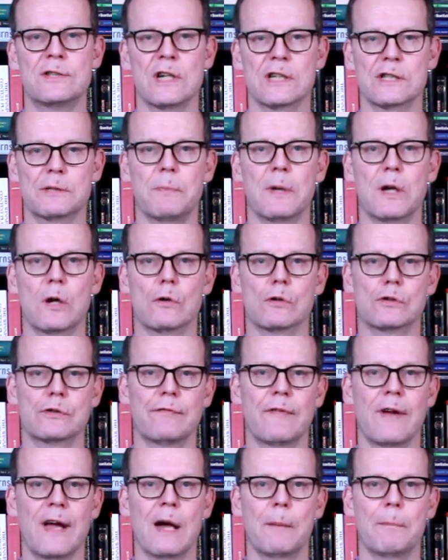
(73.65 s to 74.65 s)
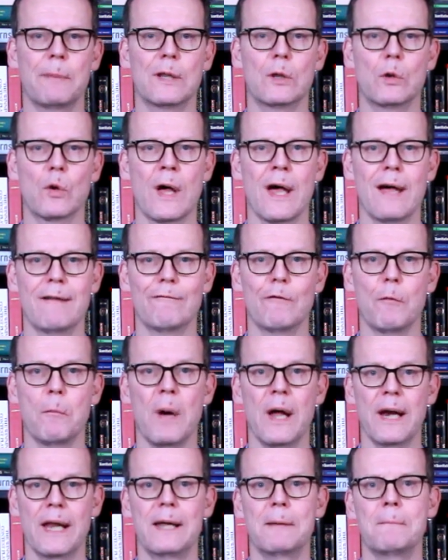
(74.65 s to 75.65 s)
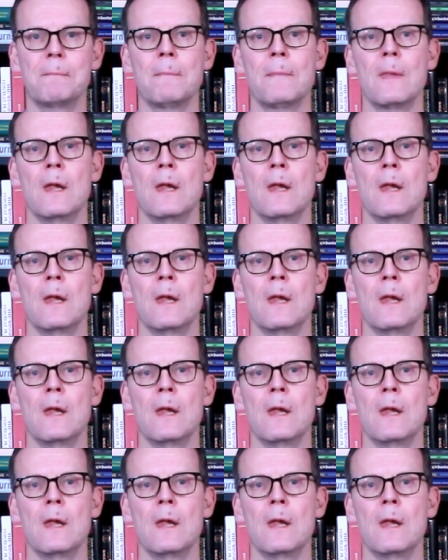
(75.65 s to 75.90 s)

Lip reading: just because they happen to have the money.